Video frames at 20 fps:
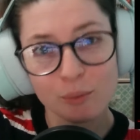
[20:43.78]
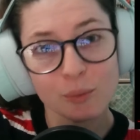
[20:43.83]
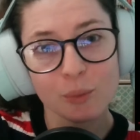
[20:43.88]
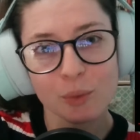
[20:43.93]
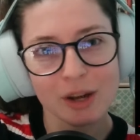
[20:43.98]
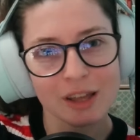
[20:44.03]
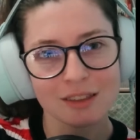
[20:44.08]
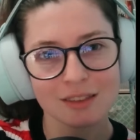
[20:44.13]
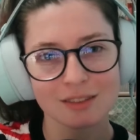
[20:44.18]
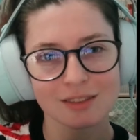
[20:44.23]

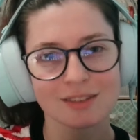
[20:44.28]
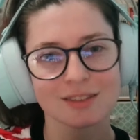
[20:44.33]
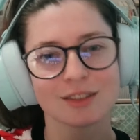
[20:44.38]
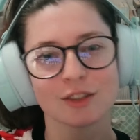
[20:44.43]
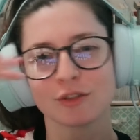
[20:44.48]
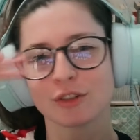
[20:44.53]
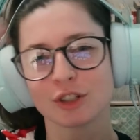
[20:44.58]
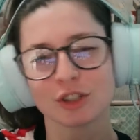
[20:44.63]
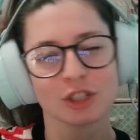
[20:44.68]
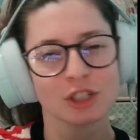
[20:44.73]
with
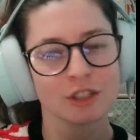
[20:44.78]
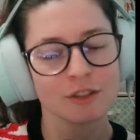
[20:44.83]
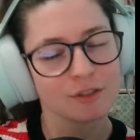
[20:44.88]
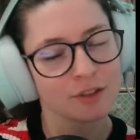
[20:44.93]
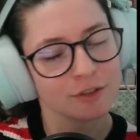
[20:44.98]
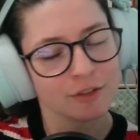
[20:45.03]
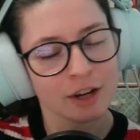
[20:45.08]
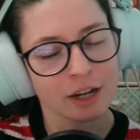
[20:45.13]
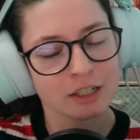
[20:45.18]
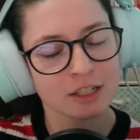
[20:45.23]
the versions
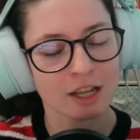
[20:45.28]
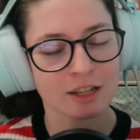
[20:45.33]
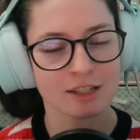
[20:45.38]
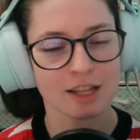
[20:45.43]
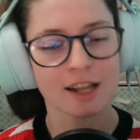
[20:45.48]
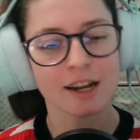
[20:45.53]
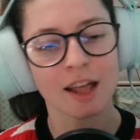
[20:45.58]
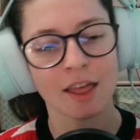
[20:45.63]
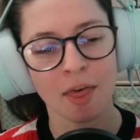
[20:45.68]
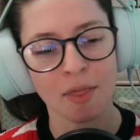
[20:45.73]
of the fairy tales
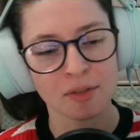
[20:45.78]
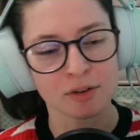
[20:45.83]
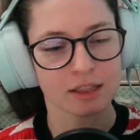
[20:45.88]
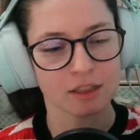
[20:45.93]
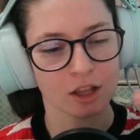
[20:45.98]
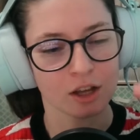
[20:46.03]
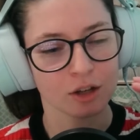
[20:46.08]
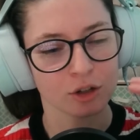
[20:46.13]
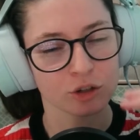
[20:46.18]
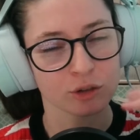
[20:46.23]
that and then
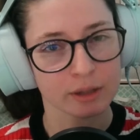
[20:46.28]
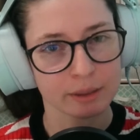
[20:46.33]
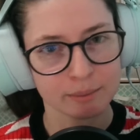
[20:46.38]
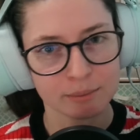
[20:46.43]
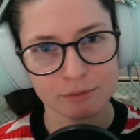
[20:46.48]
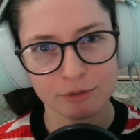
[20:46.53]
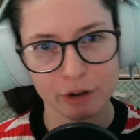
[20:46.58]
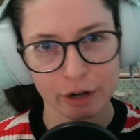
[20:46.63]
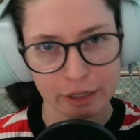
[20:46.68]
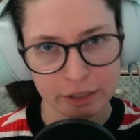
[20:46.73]
there's the
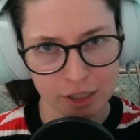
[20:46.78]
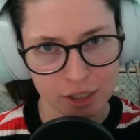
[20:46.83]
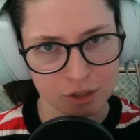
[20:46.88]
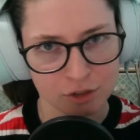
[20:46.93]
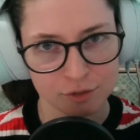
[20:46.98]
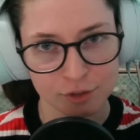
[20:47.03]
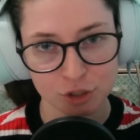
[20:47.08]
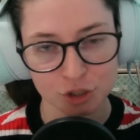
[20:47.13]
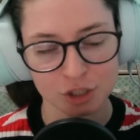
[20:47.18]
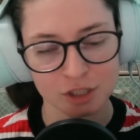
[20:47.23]
Grimm fairy
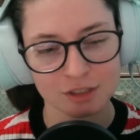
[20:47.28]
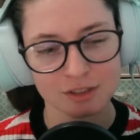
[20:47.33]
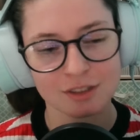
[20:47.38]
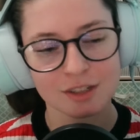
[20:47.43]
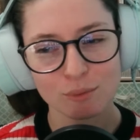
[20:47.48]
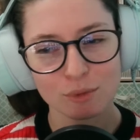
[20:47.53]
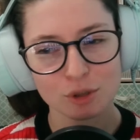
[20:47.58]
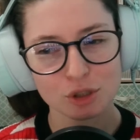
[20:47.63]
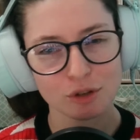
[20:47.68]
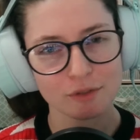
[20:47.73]
tales
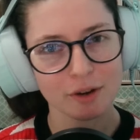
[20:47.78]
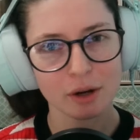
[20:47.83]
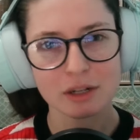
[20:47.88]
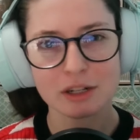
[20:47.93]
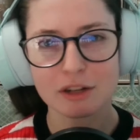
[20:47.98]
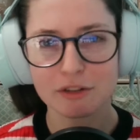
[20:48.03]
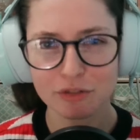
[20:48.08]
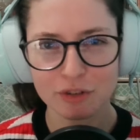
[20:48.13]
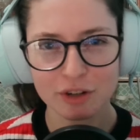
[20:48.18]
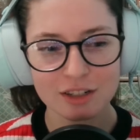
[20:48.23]
version which are
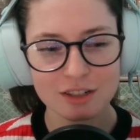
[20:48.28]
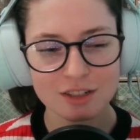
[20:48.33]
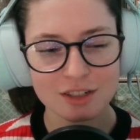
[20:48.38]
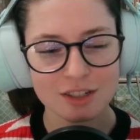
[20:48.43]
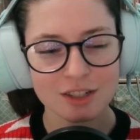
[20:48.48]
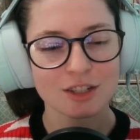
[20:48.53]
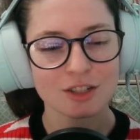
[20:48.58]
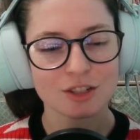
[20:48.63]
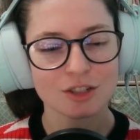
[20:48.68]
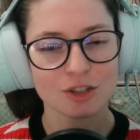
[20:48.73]
very
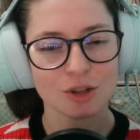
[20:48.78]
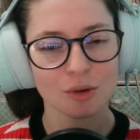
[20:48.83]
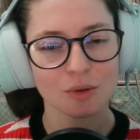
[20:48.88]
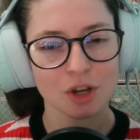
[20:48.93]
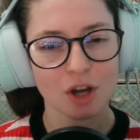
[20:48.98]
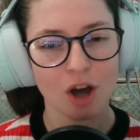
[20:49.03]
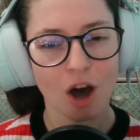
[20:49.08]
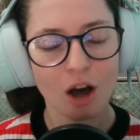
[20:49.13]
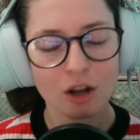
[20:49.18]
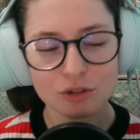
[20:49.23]
different so
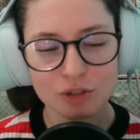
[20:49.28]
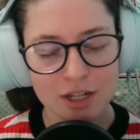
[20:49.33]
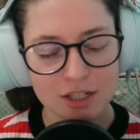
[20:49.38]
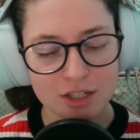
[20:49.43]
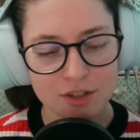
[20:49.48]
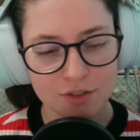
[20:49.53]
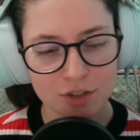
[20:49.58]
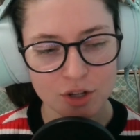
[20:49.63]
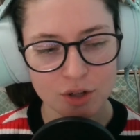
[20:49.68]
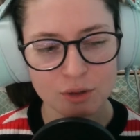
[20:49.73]
the
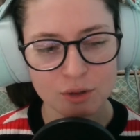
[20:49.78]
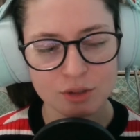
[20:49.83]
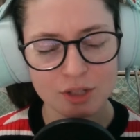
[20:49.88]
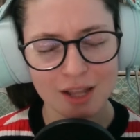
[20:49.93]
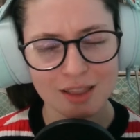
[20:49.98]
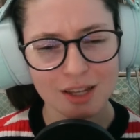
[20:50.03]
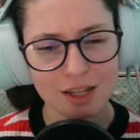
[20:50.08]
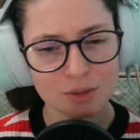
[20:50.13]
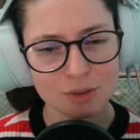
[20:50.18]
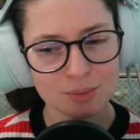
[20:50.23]
contrast of those
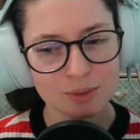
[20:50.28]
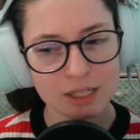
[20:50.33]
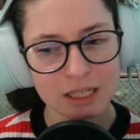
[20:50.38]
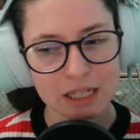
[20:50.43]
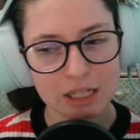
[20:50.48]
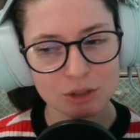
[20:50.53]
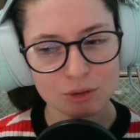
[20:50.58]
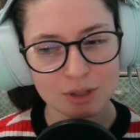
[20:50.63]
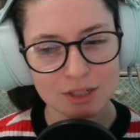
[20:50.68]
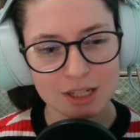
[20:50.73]
i think it's really
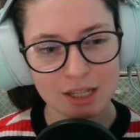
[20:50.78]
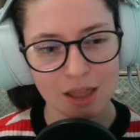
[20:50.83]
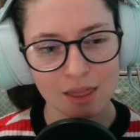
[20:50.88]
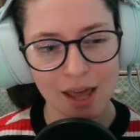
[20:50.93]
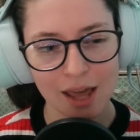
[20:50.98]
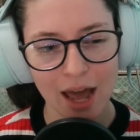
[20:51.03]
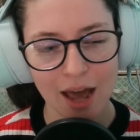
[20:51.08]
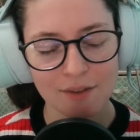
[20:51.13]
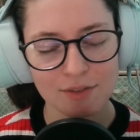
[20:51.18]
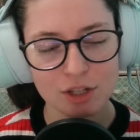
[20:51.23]
interesting that
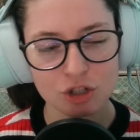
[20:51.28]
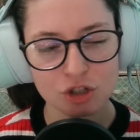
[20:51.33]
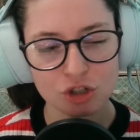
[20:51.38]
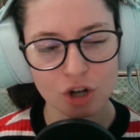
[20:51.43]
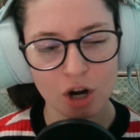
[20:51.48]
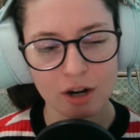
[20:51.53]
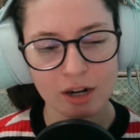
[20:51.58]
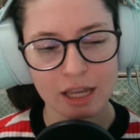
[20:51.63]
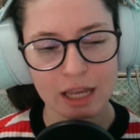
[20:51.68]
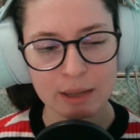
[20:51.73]
they have these
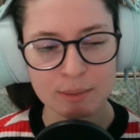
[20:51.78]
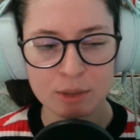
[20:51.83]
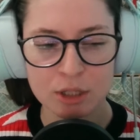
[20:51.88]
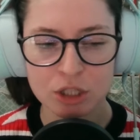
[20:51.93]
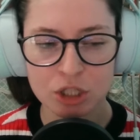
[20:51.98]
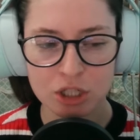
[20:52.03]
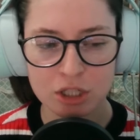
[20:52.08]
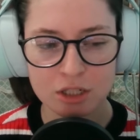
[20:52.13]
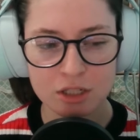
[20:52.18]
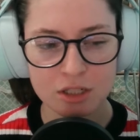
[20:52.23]
jarring
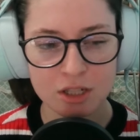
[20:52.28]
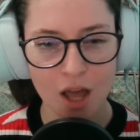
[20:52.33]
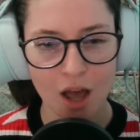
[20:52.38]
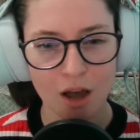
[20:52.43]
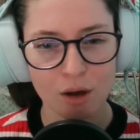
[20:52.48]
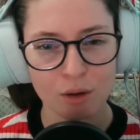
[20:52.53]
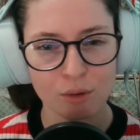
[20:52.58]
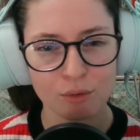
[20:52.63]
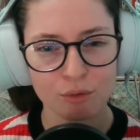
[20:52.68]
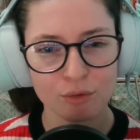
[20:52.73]
images
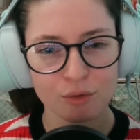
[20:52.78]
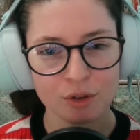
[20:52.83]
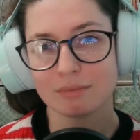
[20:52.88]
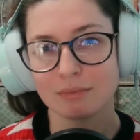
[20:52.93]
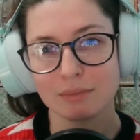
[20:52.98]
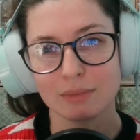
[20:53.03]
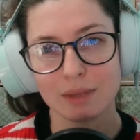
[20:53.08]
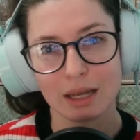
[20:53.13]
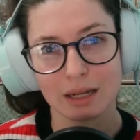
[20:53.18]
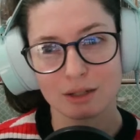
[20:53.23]
of
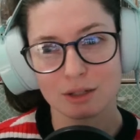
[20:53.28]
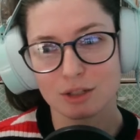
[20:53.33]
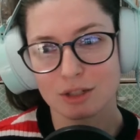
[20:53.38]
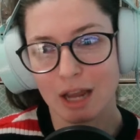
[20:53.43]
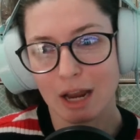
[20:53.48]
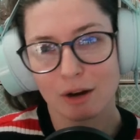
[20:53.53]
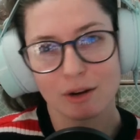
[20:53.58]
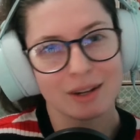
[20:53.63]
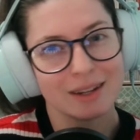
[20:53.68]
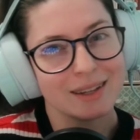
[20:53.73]
like
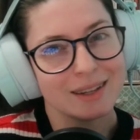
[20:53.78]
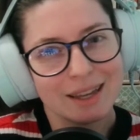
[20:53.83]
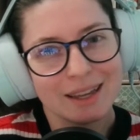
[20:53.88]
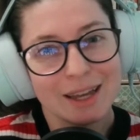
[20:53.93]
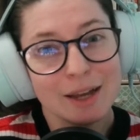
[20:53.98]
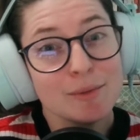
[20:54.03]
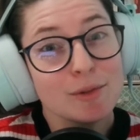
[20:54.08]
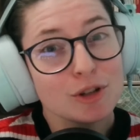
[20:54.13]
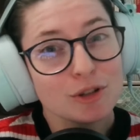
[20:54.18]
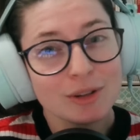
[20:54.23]
scary
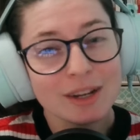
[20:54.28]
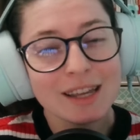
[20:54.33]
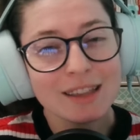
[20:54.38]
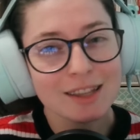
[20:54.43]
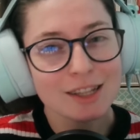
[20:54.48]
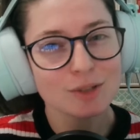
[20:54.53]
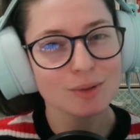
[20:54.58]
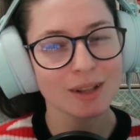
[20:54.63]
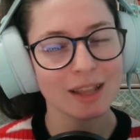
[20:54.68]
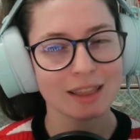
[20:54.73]
imagery in
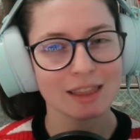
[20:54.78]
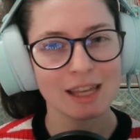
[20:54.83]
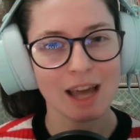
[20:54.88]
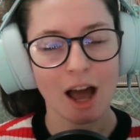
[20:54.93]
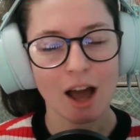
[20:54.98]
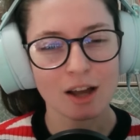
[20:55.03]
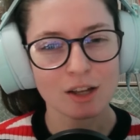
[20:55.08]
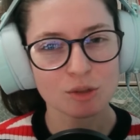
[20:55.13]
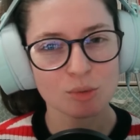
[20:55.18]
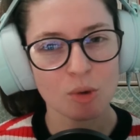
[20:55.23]
this right like the
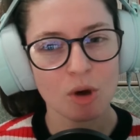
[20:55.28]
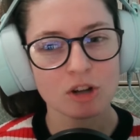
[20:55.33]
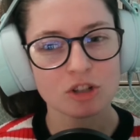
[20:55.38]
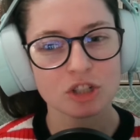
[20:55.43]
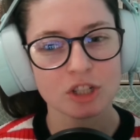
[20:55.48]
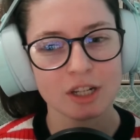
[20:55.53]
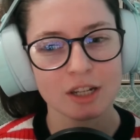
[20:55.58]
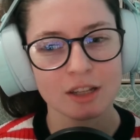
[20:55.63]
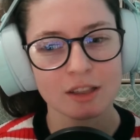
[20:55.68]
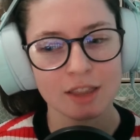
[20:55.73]
eyes
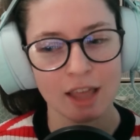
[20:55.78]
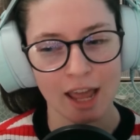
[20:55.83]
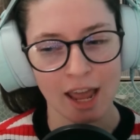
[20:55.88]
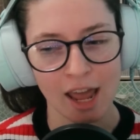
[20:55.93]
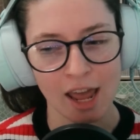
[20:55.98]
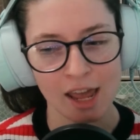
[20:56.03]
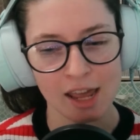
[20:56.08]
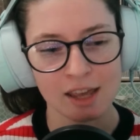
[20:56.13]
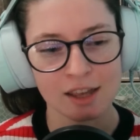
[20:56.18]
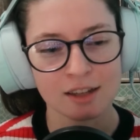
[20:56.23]
watching the
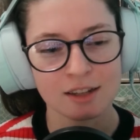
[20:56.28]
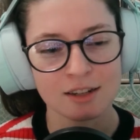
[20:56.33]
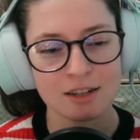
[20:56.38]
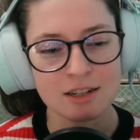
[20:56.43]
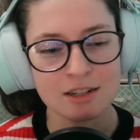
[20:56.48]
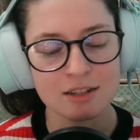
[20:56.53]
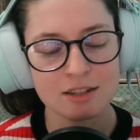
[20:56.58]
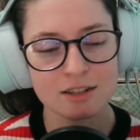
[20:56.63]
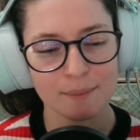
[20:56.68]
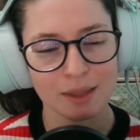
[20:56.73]

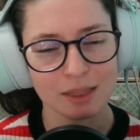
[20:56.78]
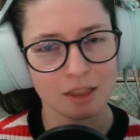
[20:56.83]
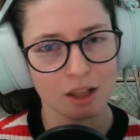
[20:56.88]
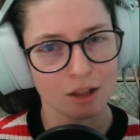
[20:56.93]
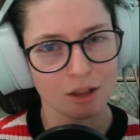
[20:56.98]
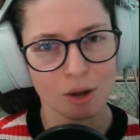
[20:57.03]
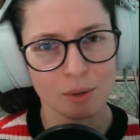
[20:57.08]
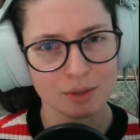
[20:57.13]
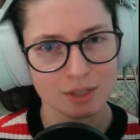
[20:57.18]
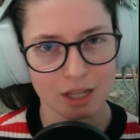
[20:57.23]
hand the
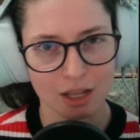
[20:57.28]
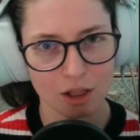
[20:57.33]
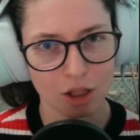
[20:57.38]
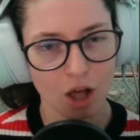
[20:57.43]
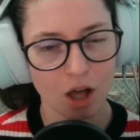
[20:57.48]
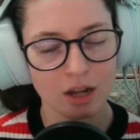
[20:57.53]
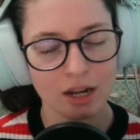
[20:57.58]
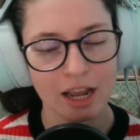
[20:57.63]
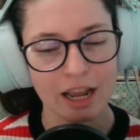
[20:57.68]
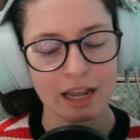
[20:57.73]
almost like
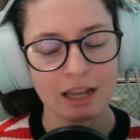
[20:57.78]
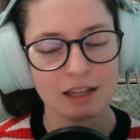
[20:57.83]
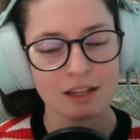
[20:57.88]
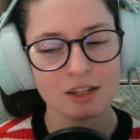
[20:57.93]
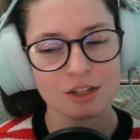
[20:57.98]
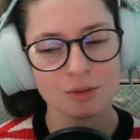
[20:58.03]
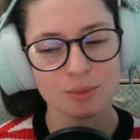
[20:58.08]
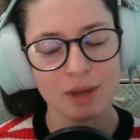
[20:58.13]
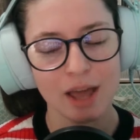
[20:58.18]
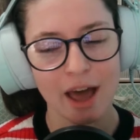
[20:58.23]
clawed hand
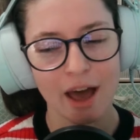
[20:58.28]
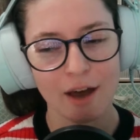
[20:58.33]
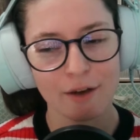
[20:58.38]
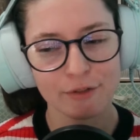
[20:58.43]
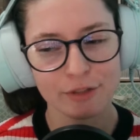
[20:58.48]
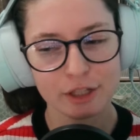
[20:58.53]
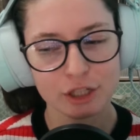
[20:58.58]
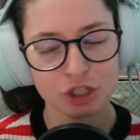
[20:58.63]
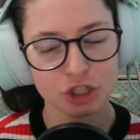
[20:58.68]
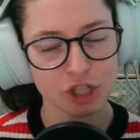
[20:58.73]
hand, we
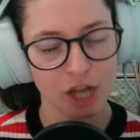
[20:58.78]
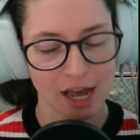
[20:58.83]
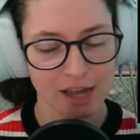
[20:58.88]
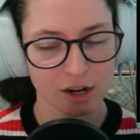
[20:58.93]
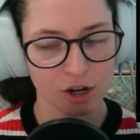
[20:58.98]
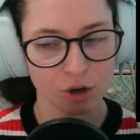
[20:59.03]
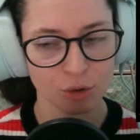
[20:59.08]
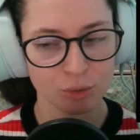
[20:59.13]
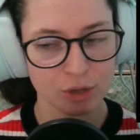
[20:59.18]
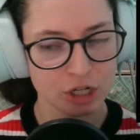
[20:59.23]
have the
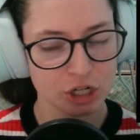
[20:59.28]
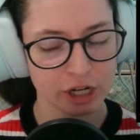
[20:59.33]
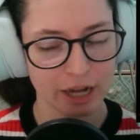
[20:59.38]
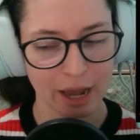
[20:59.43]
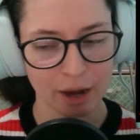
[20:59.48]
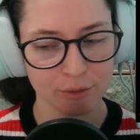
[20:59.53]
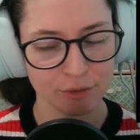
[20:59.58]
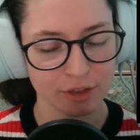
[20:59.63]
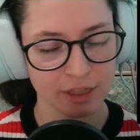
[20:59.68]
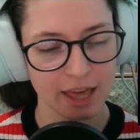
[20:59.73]
shadow reaching
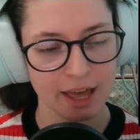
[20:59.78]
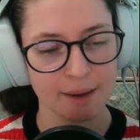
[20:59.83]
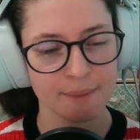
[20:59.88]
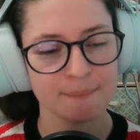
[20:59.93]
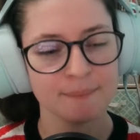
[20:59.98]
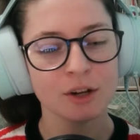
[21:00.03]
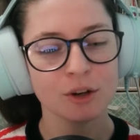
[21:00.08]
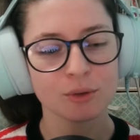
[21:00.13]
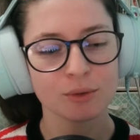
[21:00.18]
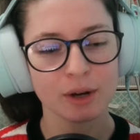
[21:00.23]
out for
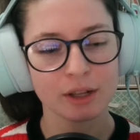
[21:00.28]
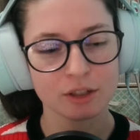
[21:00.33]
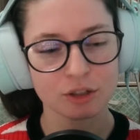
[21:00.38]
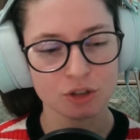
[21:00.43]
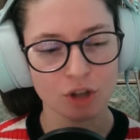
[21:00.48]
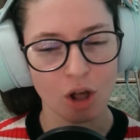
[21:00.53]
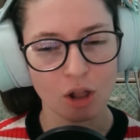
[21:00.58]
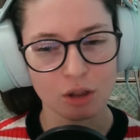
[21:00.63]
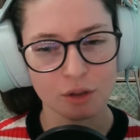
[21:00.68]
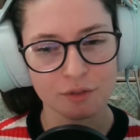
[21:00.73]
them, right? There's
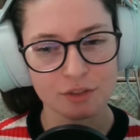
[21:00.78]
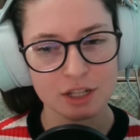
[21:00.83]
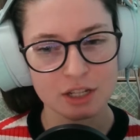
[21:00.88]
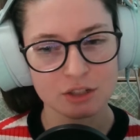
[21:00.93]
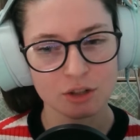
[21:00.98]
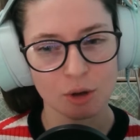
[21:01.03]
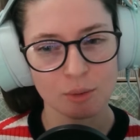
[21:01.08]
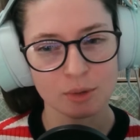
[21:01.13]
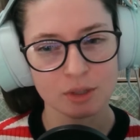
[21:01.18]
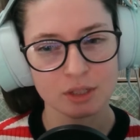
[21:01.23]
all of this almost